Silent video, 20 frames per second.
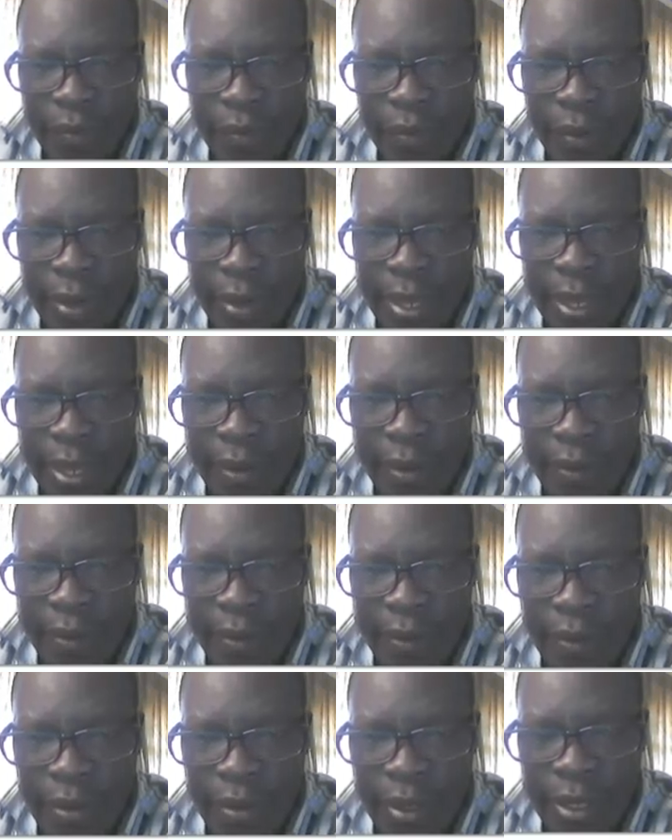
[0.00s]
for
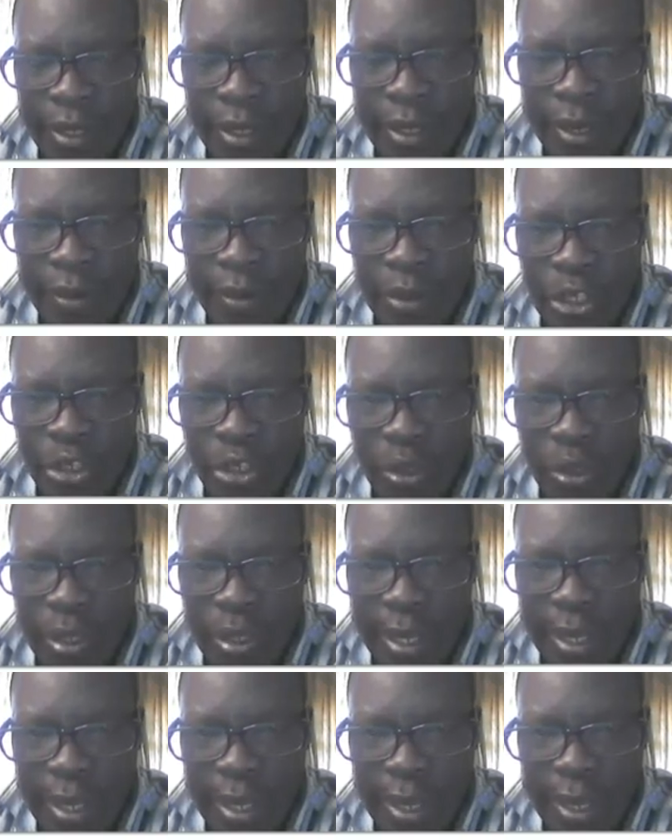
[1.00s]
in the
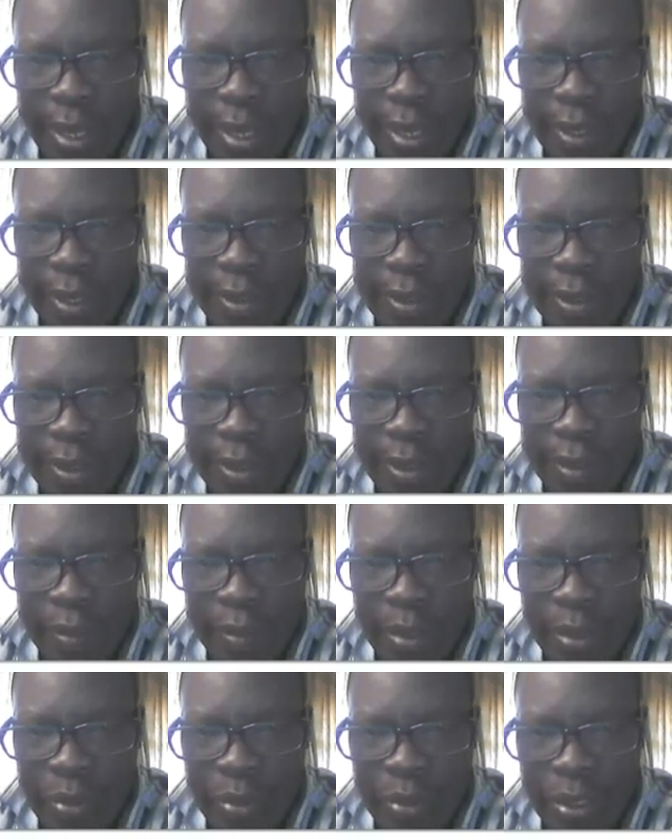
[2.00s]
region x
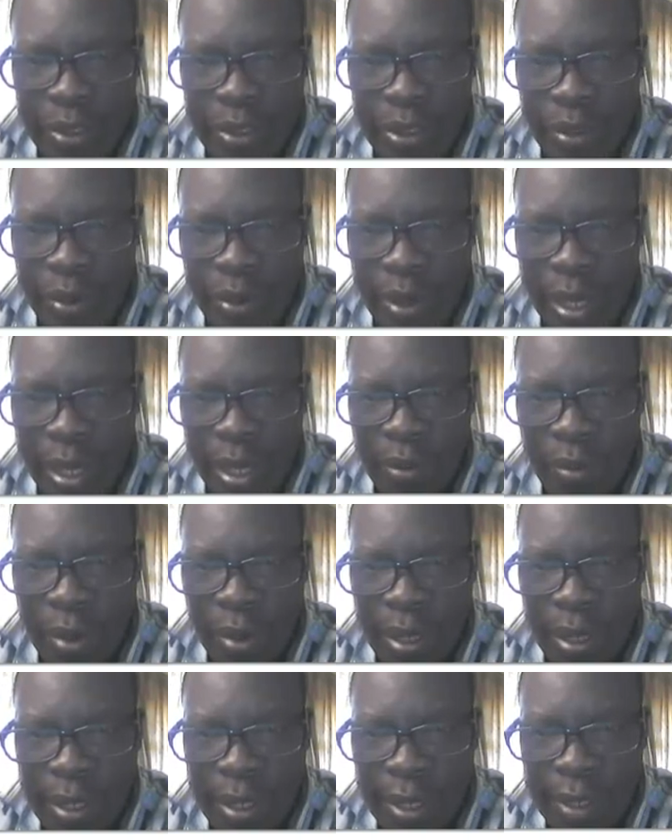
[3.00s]
between 0 and
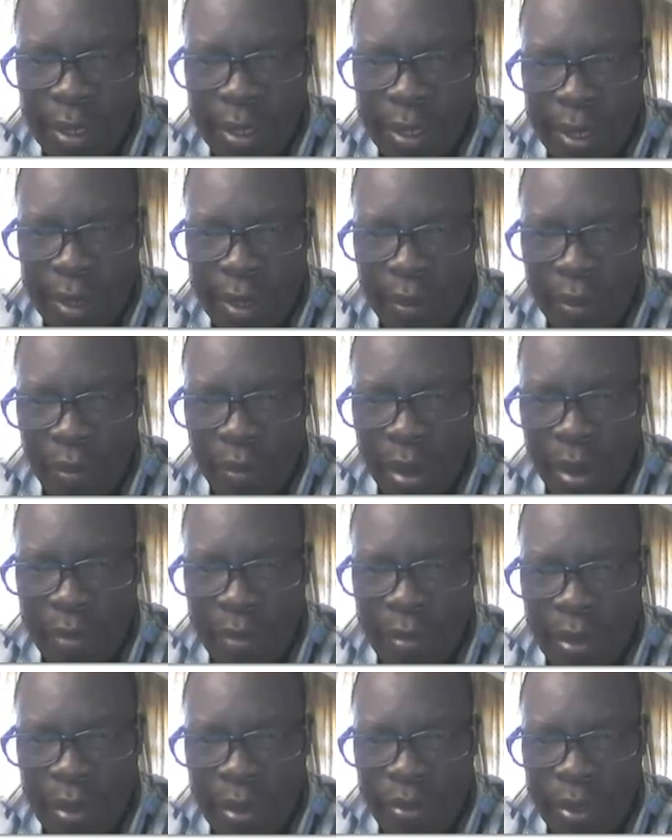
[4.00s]
1 and y
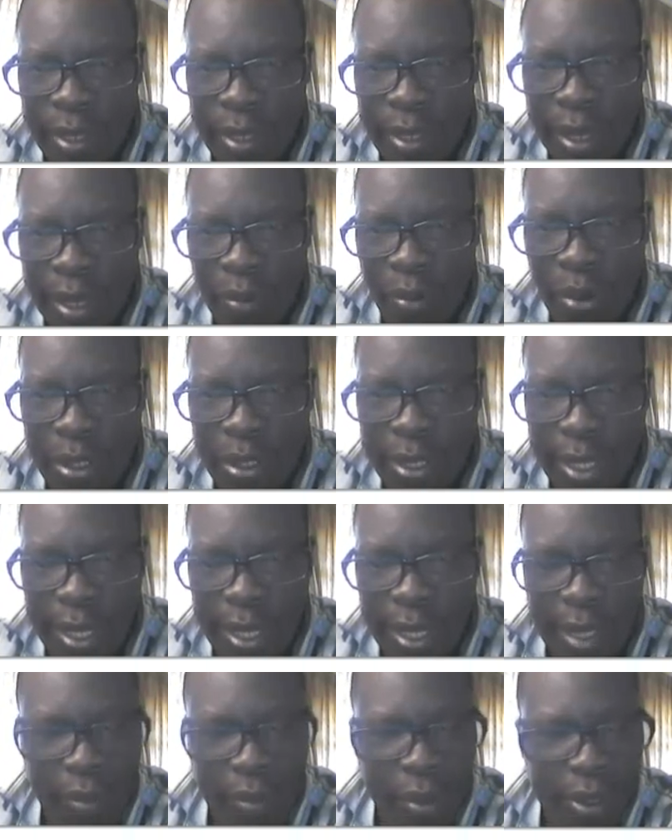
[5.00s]
between a quarter
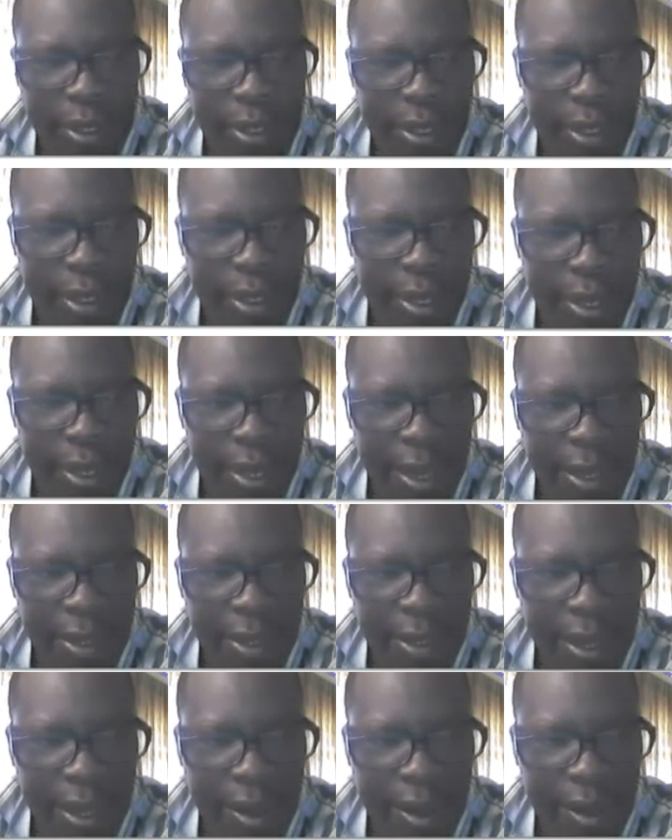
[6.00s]
and what?
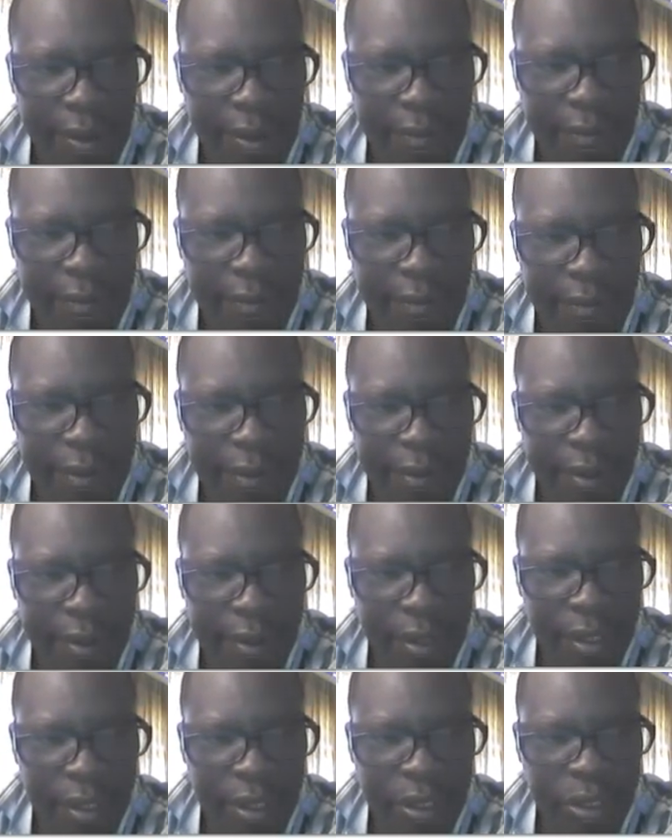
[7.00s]
And a half.
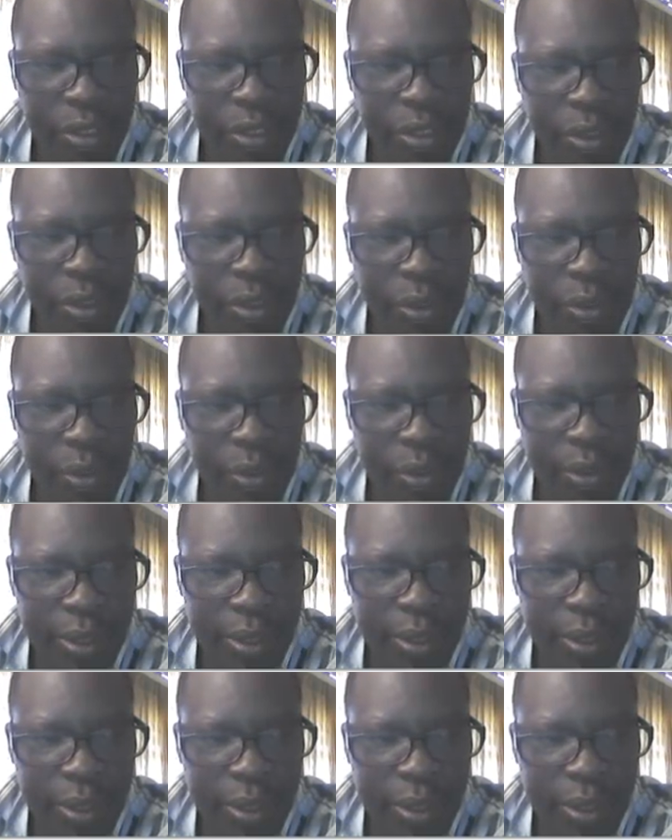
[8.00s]
So